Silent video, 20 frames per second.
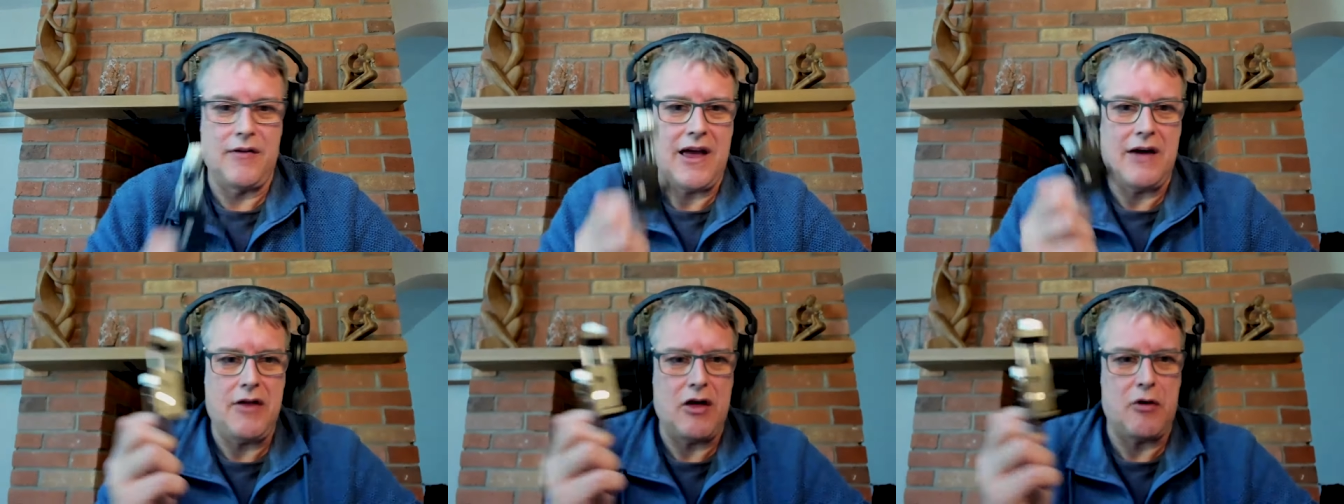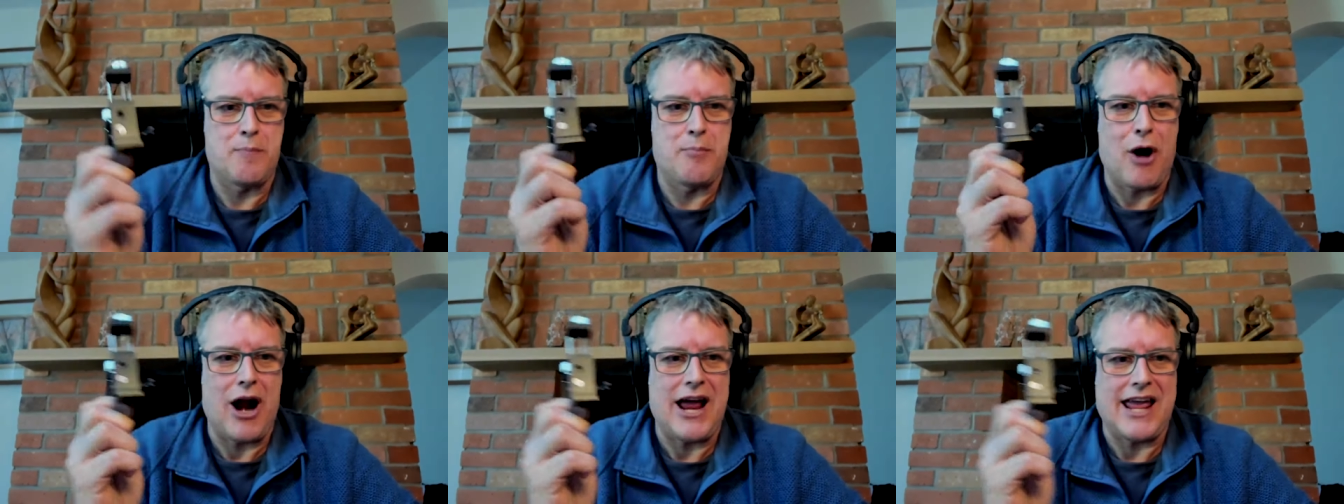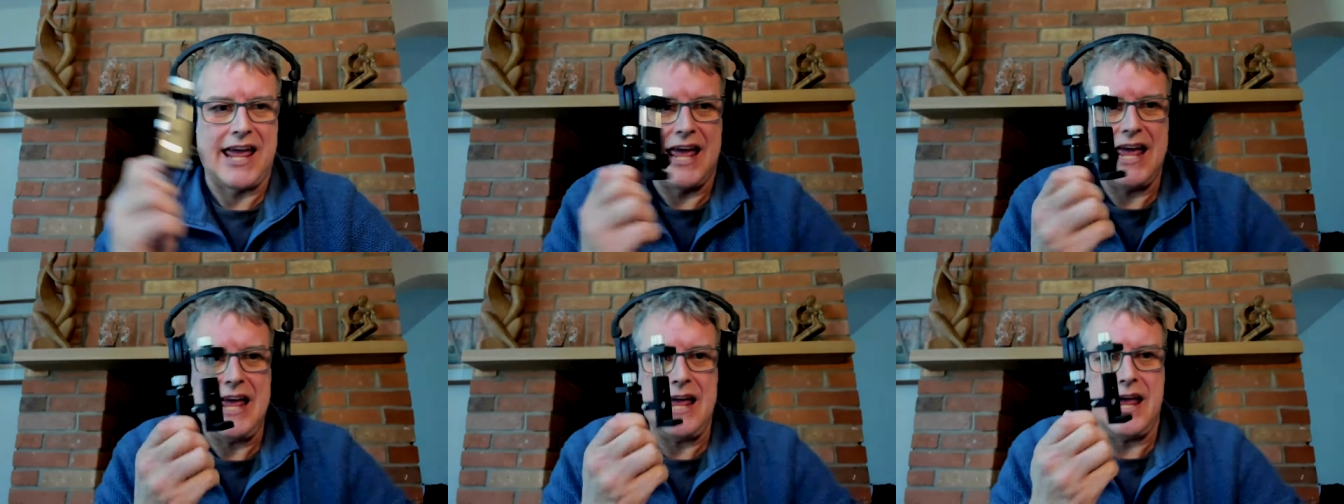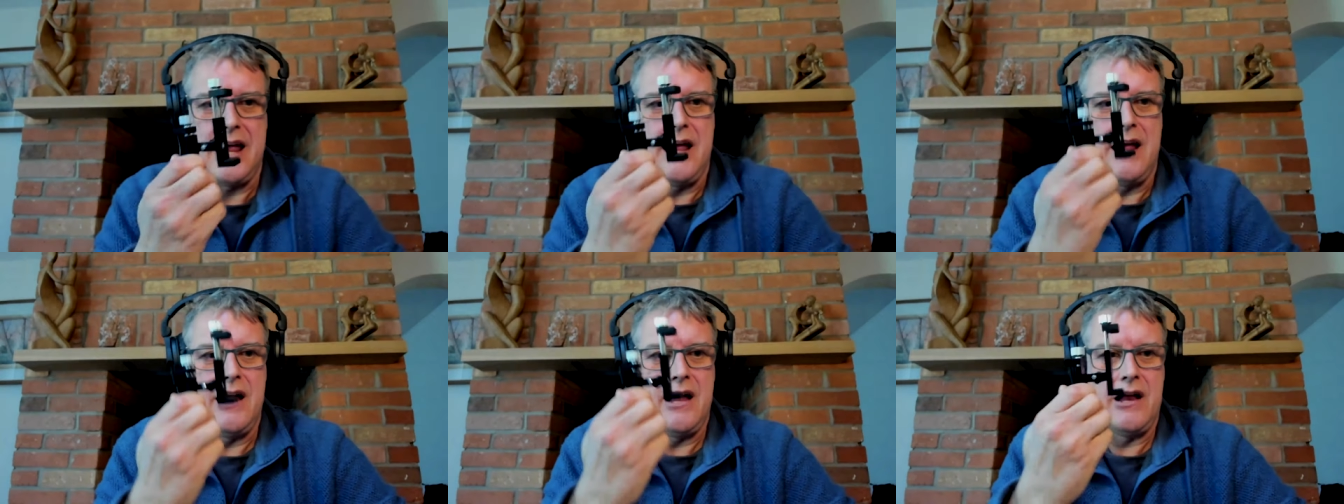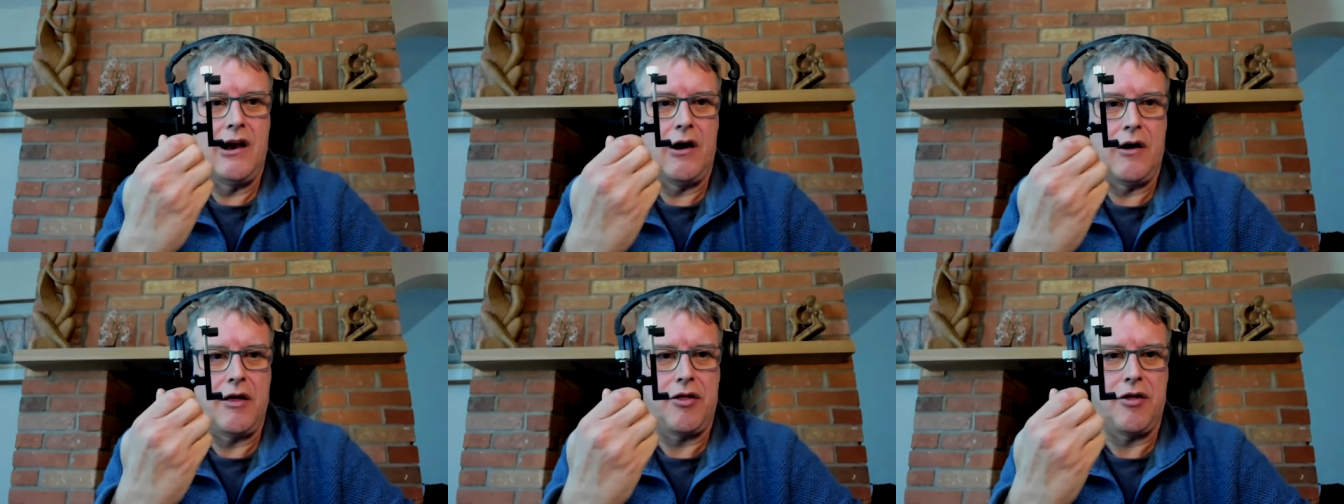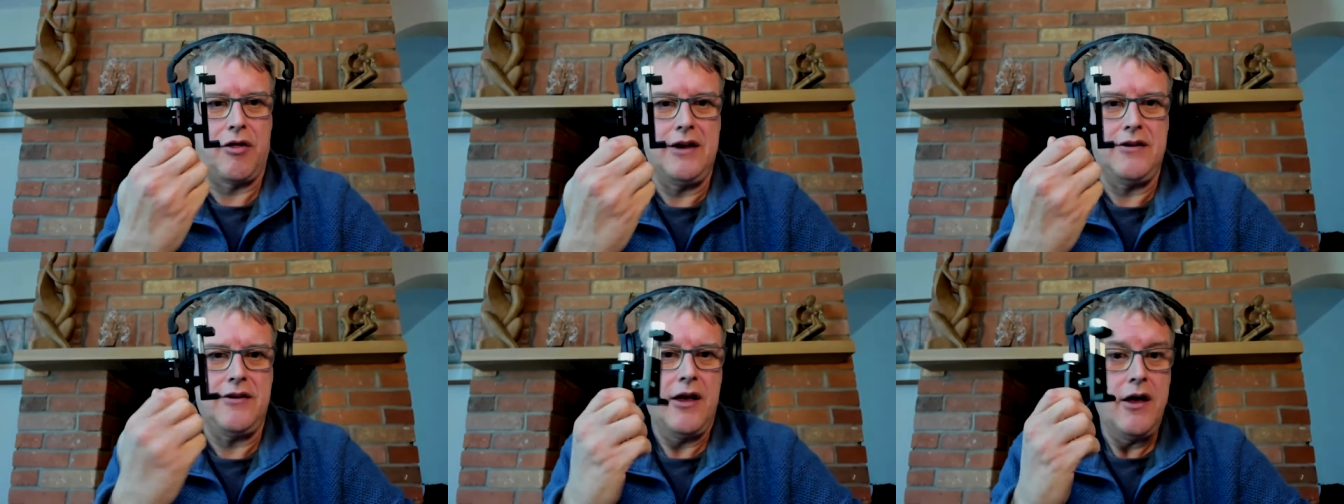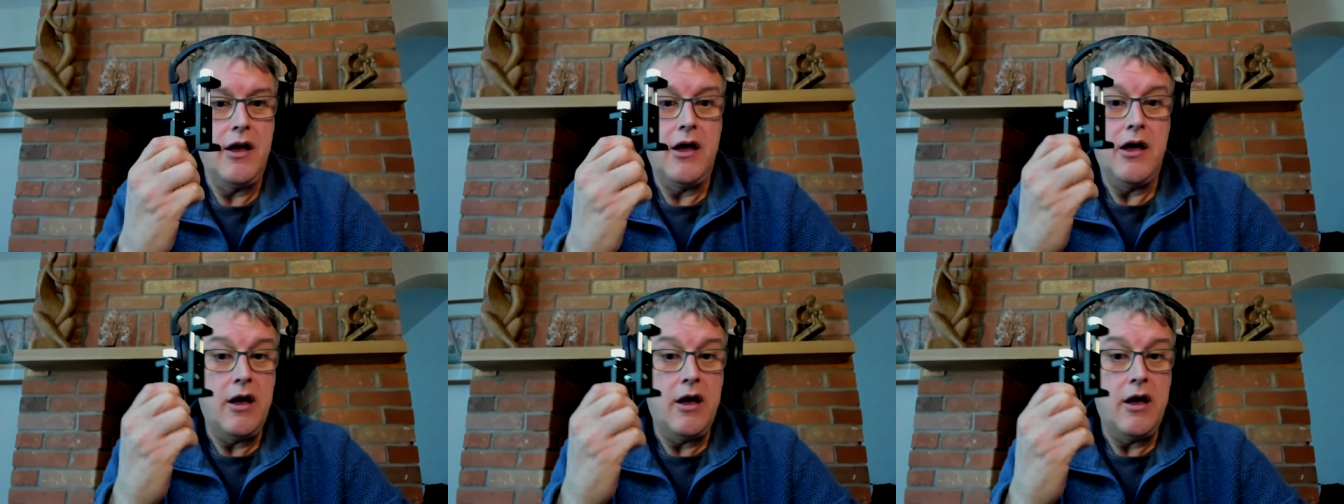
Now this bracket, like I said,